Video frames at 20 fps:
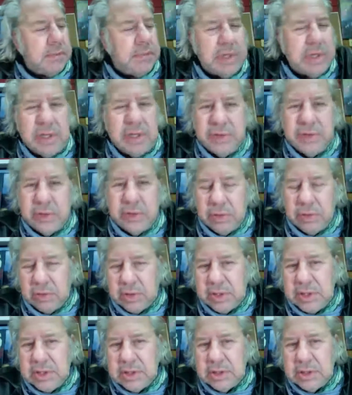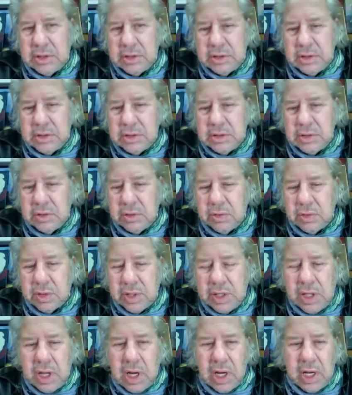But in the
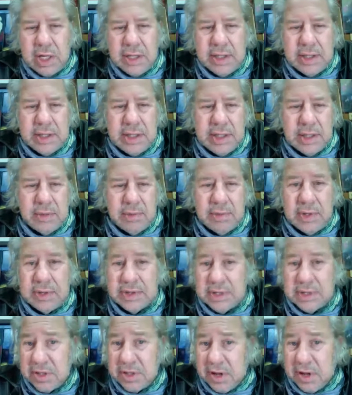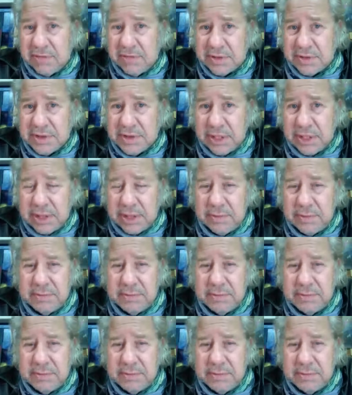early on, it was a novelty.